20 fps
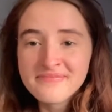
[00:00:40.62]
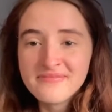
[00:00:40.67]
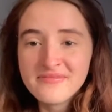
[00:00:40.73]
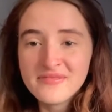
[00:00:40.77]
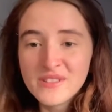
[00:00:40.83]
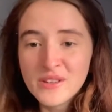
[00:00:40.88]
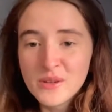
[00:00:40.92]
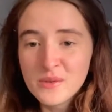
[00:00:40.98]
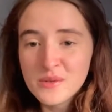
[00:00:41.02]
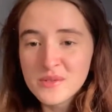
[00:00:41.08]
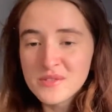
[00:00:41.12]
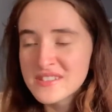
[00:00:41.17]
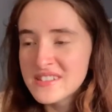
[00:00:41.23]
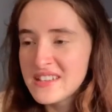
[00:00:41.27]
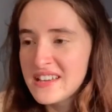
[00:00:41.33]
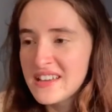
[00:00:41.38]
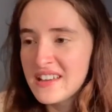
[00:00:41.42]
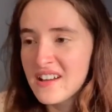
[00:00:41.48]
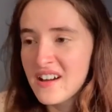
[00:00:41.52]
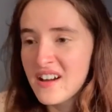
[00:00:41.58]
you will
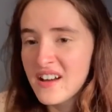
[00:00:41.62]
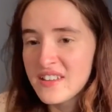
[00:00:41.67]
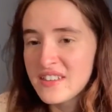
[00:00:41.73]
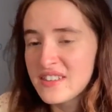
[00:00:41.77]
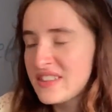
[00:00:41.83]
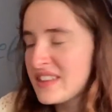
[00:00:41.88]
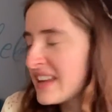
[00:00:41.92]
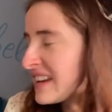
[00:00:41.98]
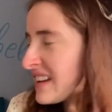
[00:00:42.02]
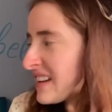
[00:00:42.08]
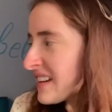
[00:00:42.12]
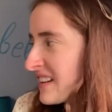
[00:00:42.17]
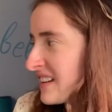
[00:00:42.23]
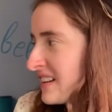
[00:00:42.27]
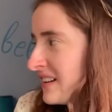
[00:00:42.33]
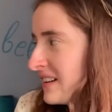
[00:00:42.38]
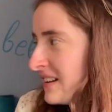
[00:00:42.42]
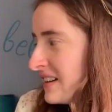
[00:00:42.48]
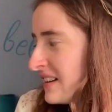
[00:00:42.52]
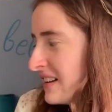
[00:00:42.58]
see. I think,
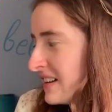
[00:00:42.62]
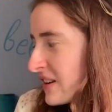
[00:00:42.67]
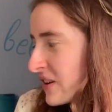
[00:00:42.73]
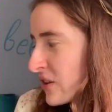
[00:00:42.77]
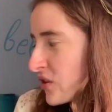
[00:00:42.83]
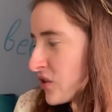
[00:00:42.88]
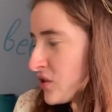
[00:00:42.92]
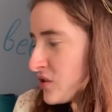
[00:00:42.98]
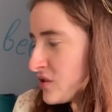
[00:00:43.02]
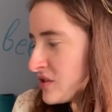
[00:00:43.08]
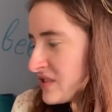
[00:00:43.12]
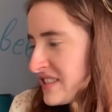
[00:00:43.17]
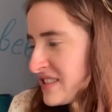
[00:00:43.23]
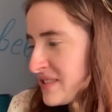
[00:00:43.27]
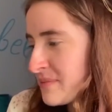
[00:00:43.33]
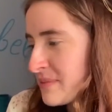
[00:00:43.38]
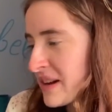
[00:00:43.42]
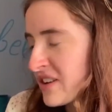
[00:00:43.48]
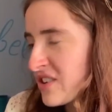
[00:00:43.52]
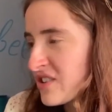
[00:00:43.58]
according
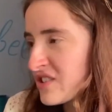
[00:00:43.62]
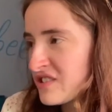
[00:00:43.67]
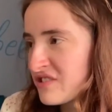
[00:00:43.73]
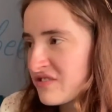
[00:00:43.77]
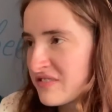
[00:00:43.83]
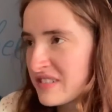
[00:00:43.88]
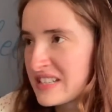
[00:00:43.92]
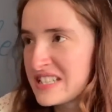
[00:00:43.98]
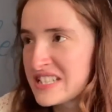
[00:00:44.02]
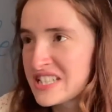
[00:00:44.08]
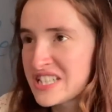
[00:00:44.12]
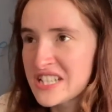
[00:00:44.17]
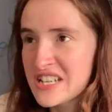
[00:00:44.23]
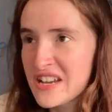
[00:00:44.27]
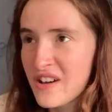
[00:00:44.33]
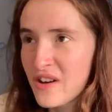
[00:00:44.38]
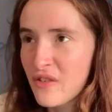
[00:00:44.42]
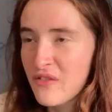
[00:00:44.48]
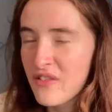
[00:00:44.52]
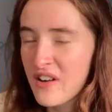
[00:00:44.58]
to my Goodreads
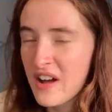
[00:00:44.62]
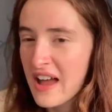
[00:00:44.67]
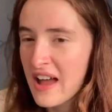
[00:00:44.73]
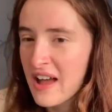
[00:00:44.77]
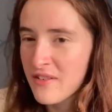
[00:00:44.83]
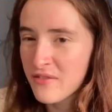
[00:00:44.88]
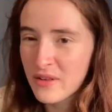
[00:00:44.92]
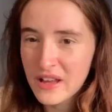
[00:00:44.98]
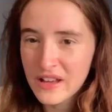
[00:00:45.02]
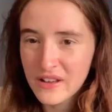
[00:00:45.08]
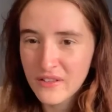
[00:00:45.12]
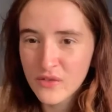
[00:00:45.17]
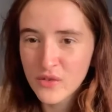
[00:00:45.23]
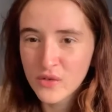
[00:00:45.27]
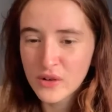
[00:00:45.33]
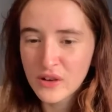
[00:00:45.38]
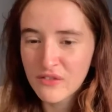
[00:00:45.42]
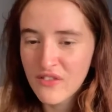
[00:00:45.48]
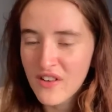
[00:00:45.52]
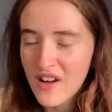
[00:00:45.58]
shelf, I have like
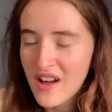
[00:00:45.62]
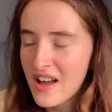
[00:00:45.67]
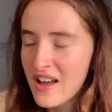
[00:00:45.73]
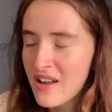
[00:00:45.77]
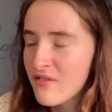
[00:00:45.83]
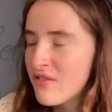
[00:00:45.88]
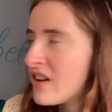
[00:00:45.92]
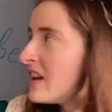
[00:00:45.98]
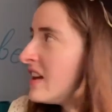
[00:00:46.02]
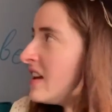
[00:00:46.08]
45.